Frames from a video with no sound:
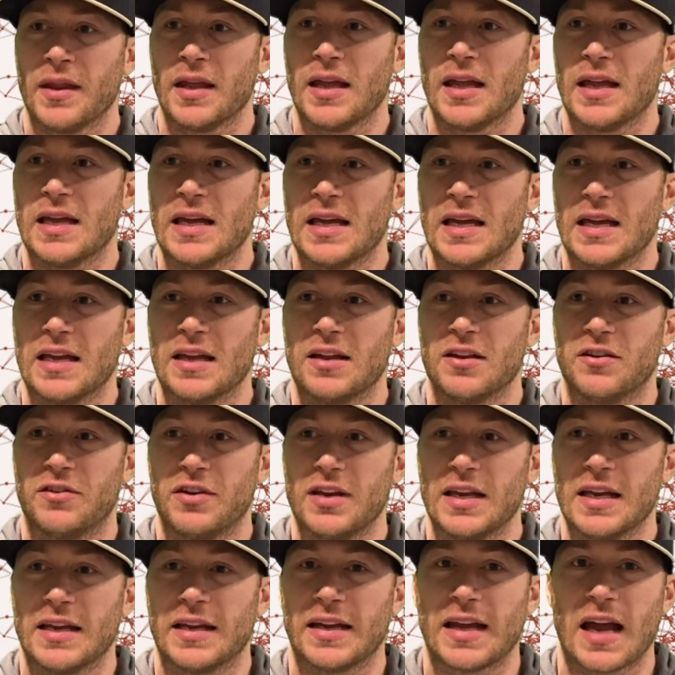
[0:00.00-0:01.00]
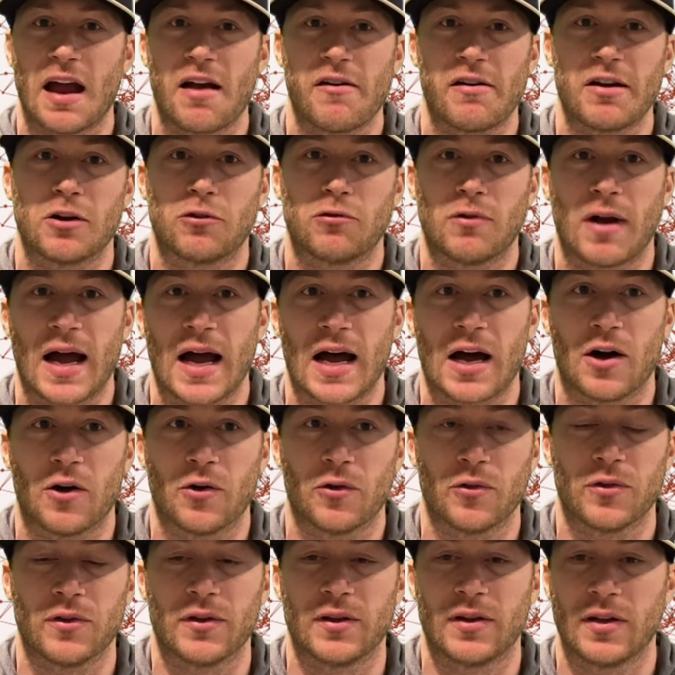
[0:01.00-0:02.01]
is he carried
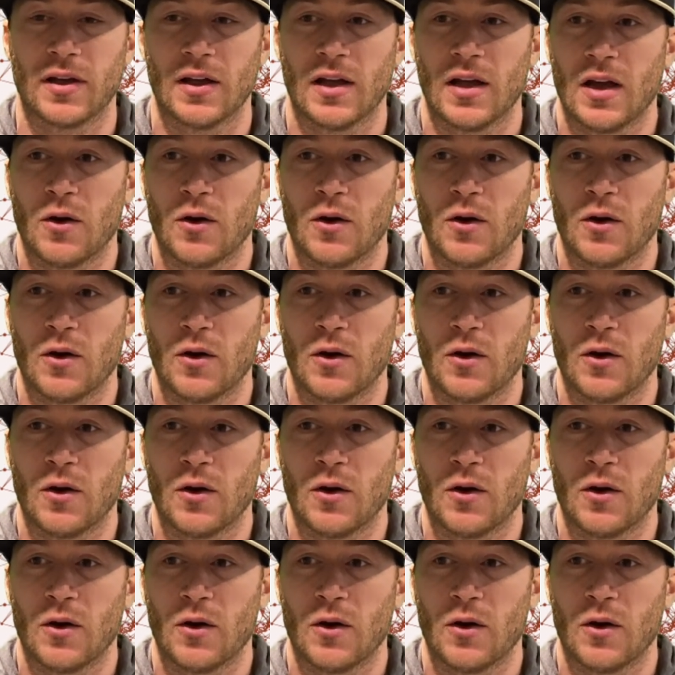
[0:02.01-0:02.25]
around,